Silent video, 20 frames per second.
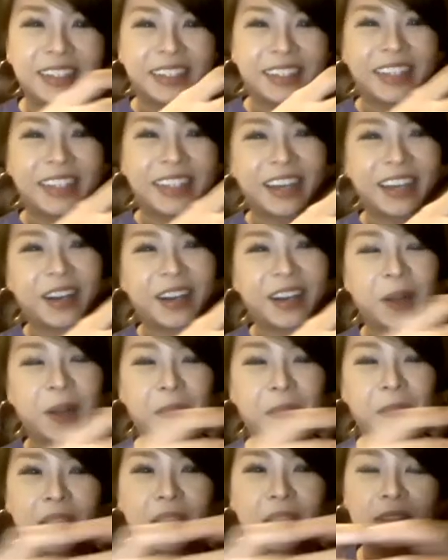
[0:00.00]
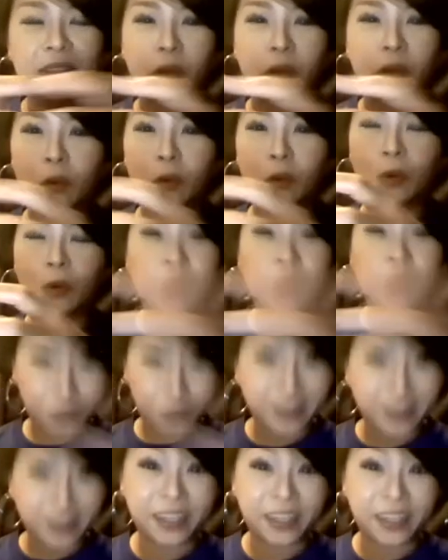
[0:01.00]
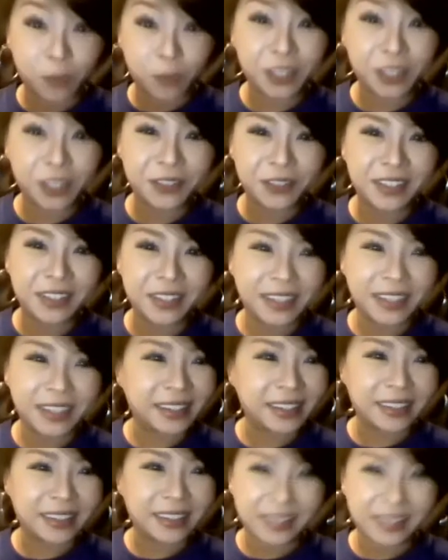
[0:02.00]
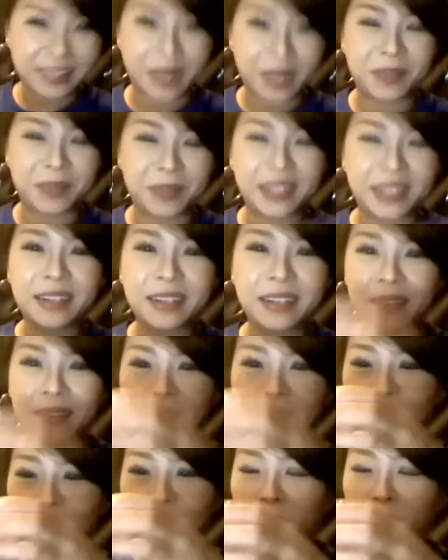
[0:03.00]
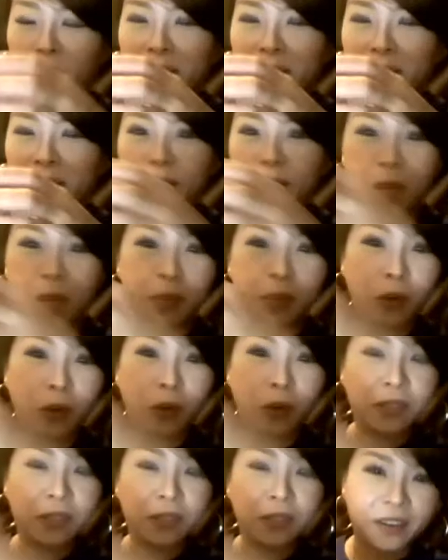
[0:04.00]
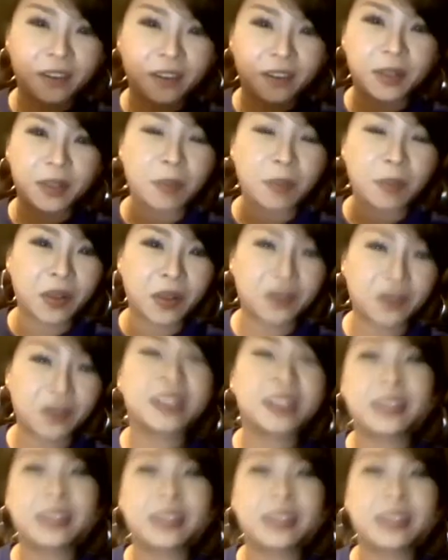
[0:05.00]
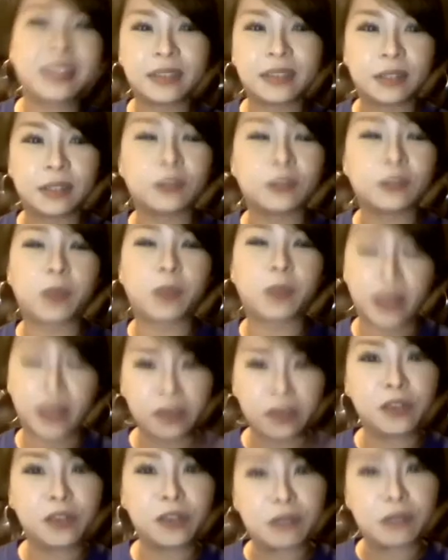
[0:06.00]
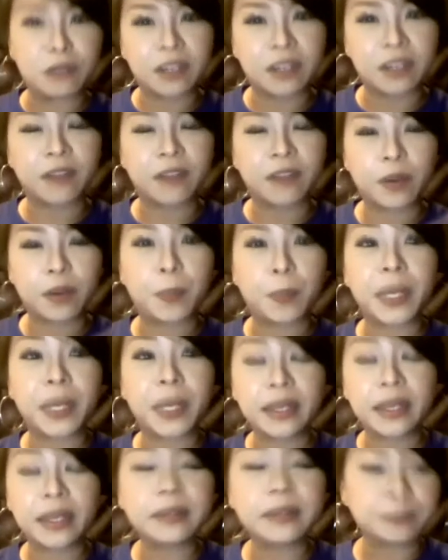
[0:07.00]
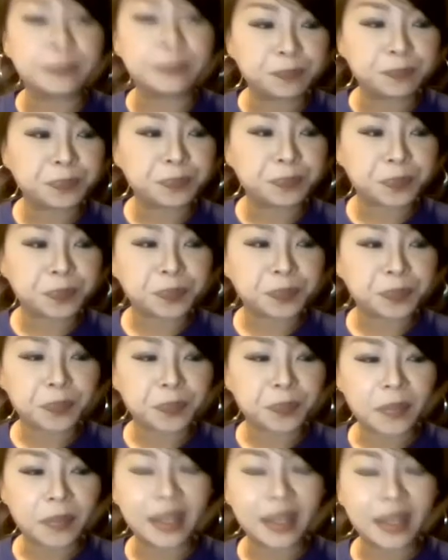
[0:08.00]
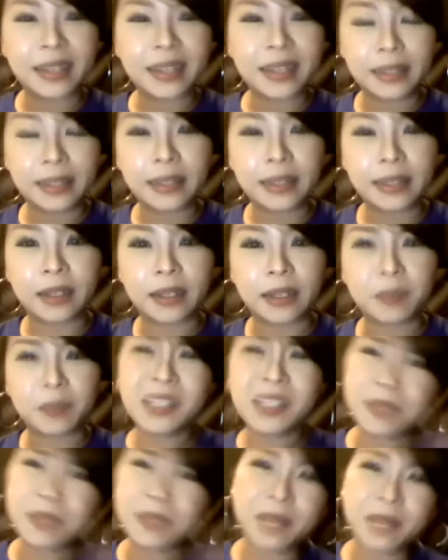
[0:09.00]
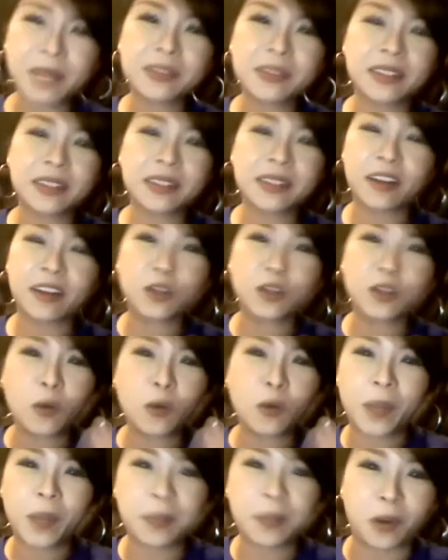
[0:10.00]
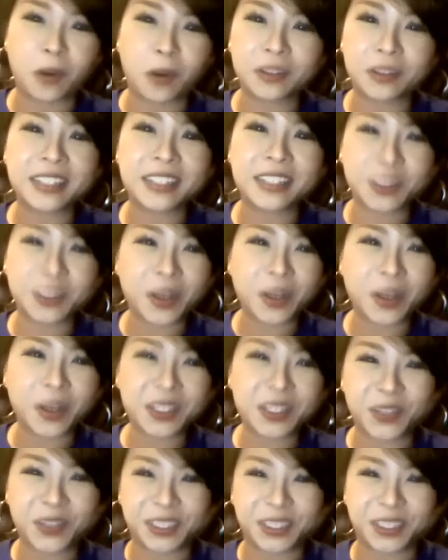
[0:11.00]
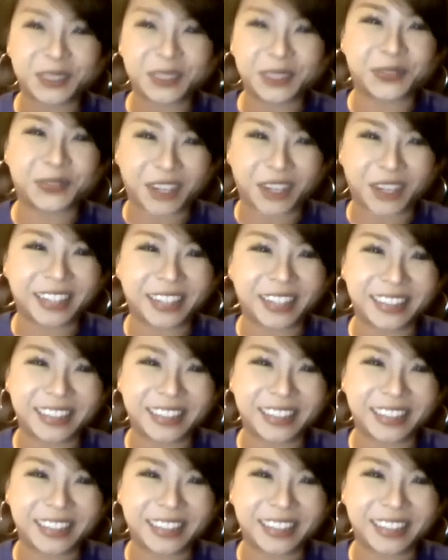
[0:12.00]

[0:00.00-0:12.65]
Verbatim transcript: Yeah. So you like what you said, same thing. Yeah. Where the bait balls are, the mother is close by and they're usually uh, yes yeah but sometimes there are no bait balls it's quite difficult to find